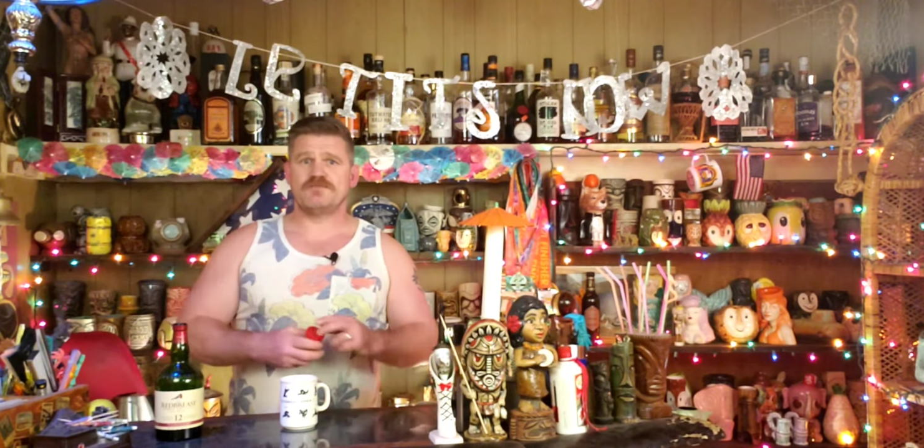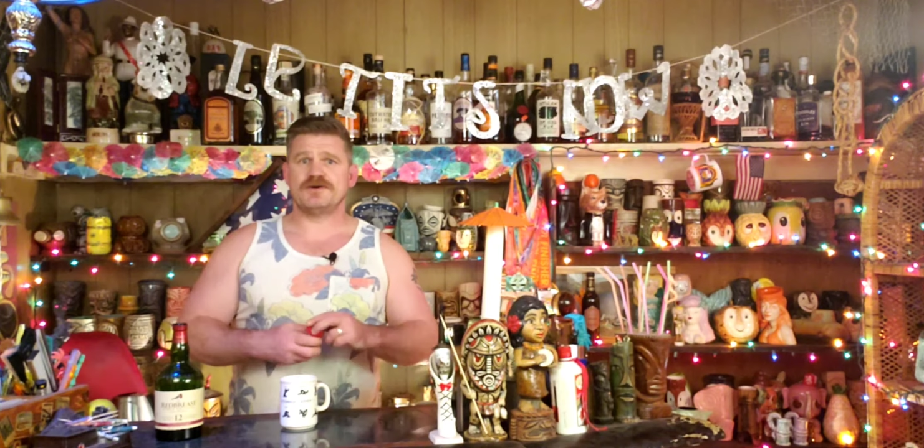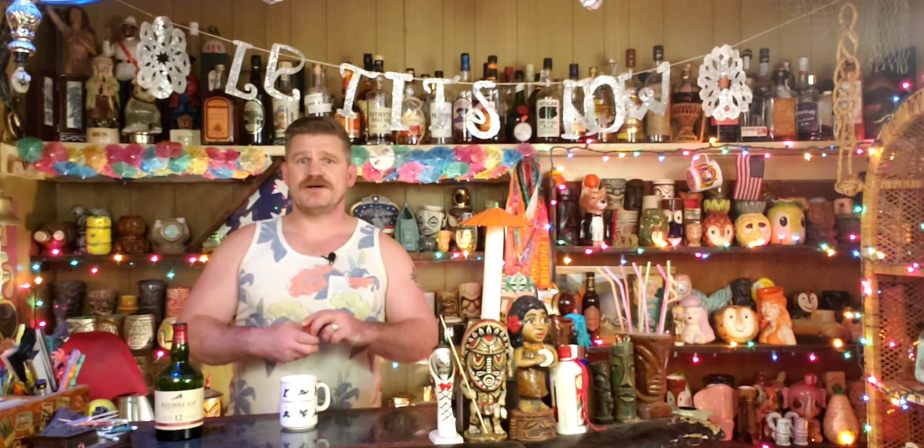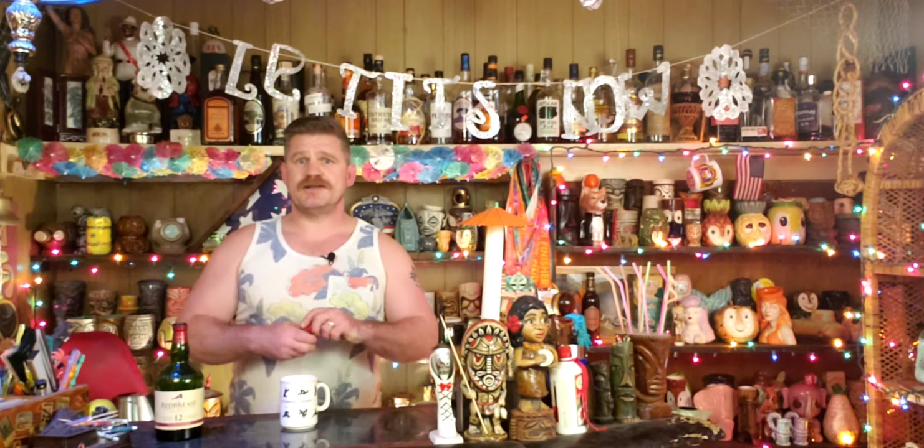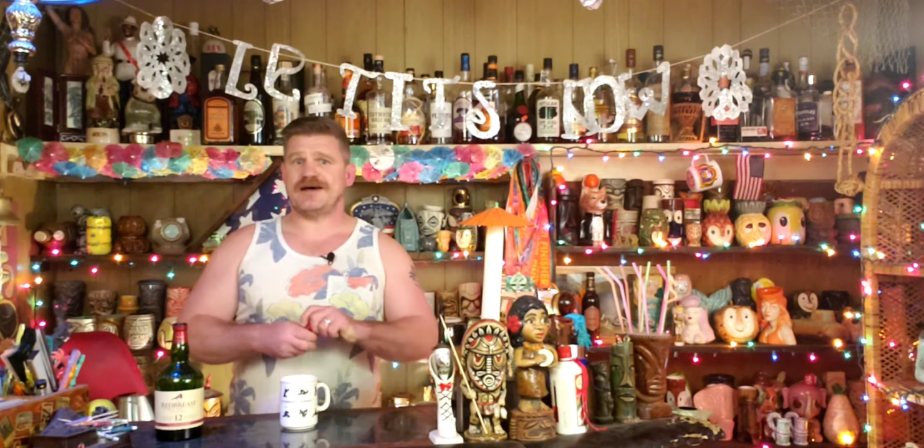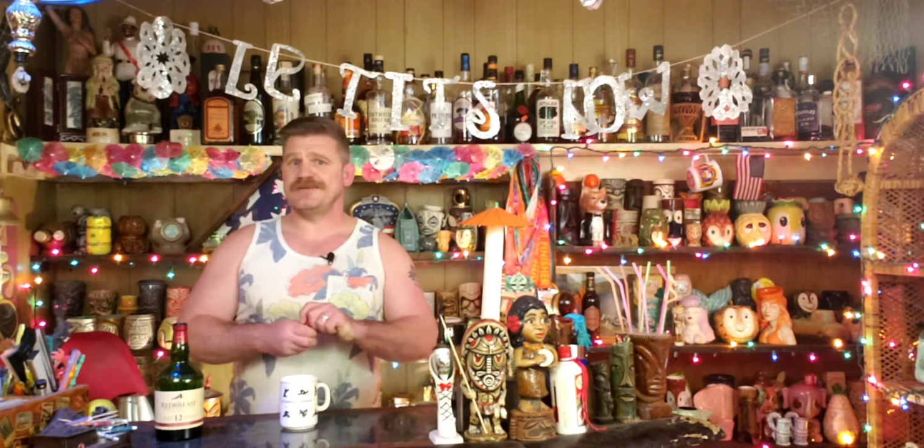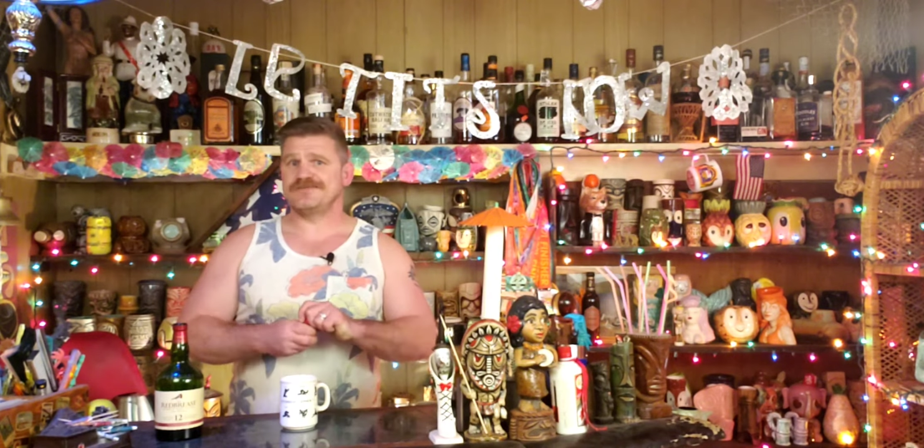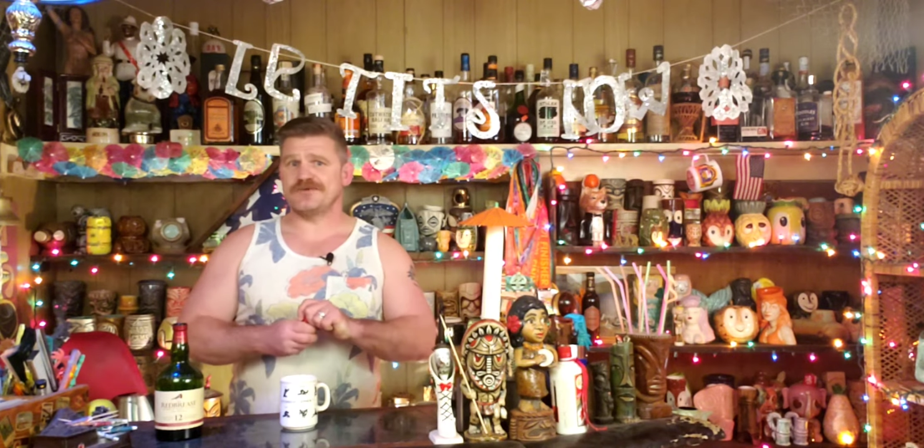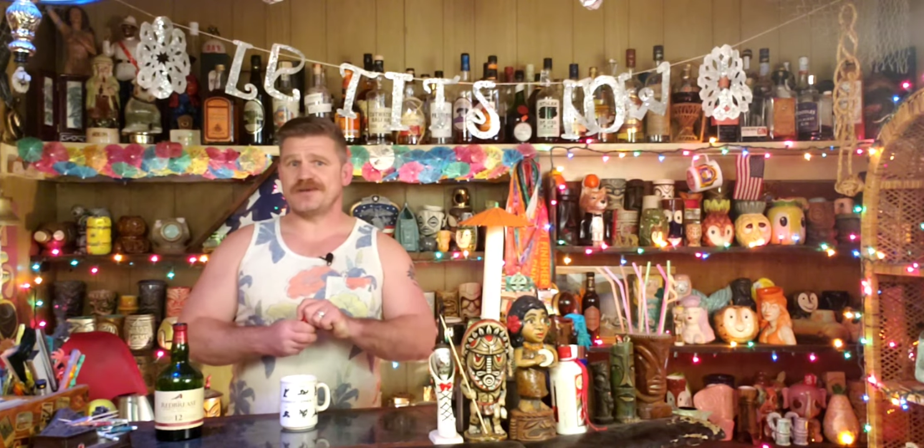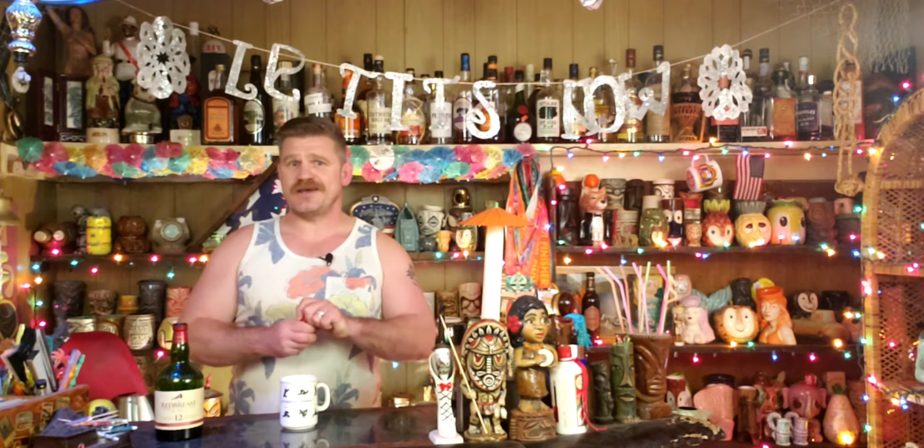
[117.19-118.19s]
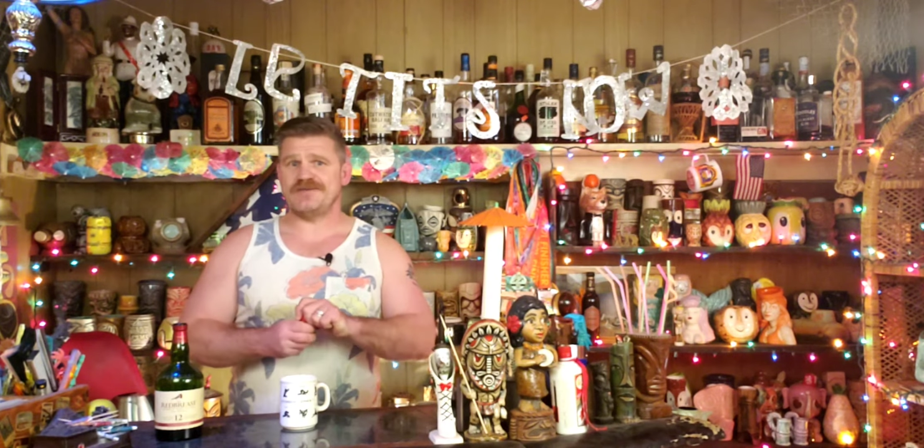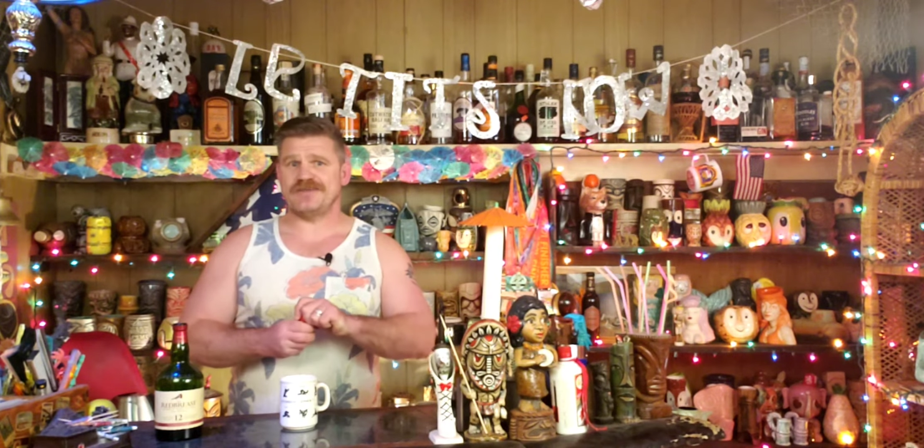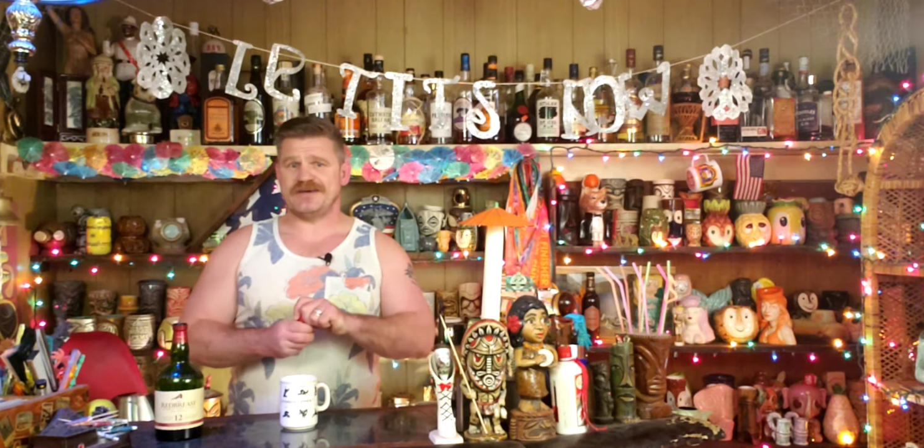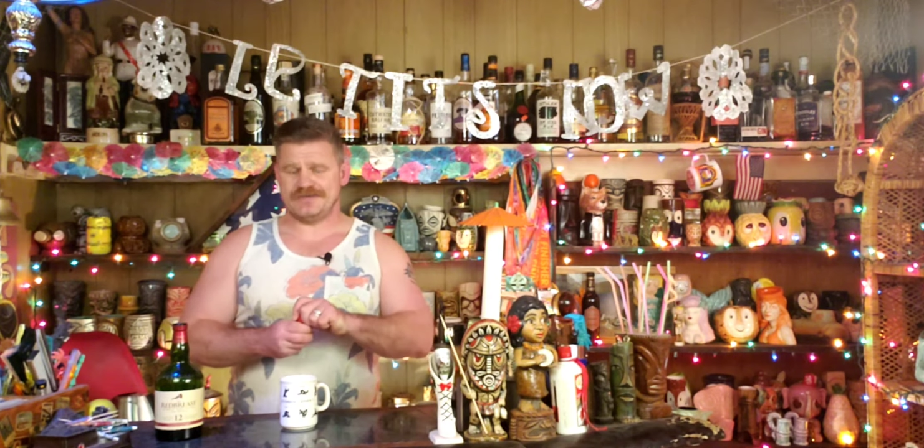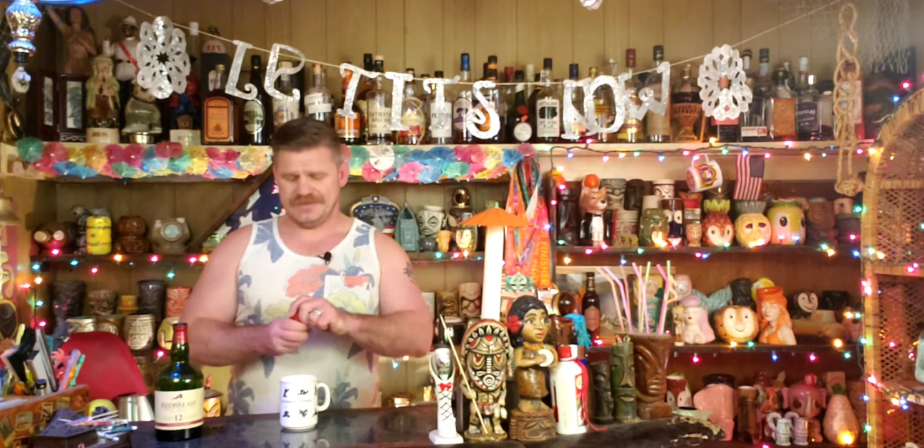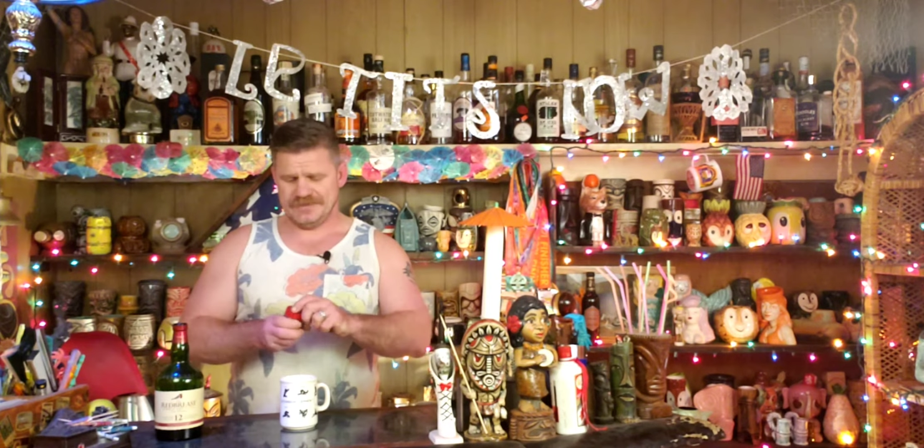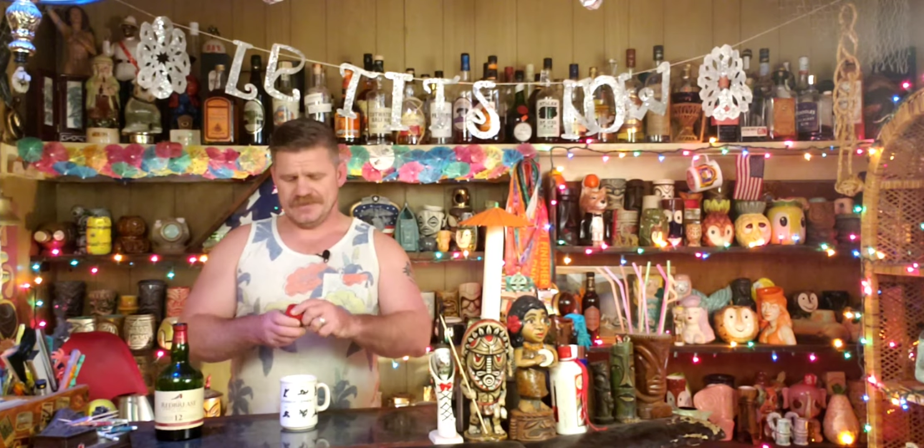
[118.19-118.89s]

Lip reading: but I don't have that.